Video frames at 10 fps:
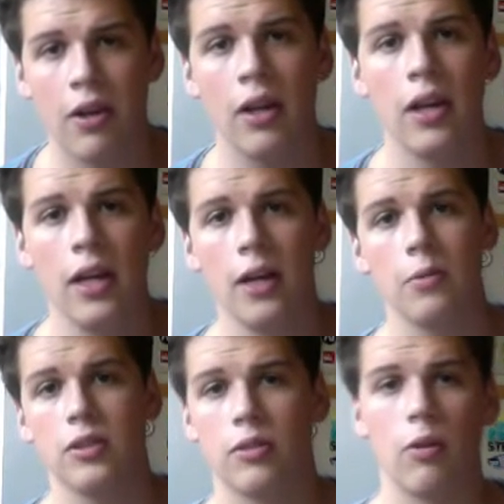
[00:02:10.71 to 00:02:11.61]
It
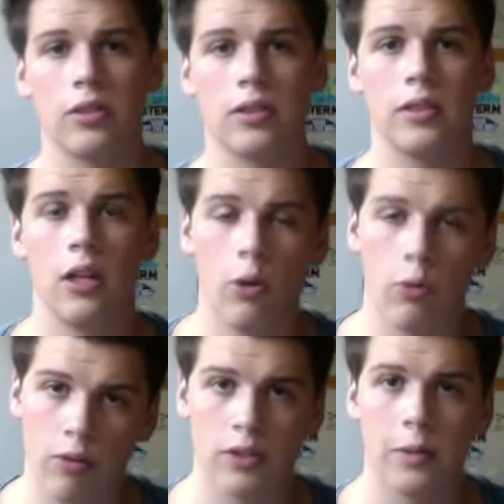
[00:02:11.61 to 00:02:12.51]
was a low
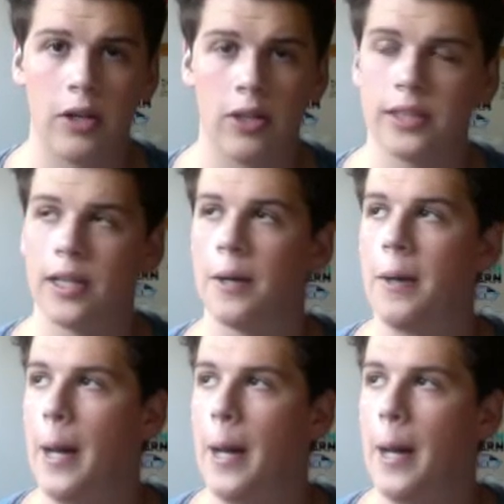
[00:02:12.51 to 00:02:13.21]
cross by Oscar.